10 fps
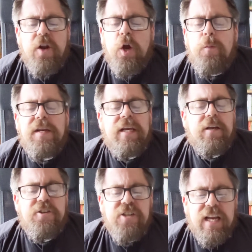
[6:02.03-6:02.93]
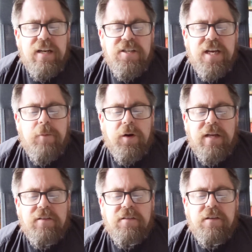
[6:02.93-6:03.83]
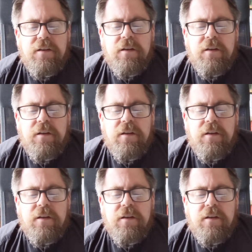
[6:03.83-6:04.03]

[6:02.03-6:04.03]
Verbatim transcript: nobody could challenge him on it,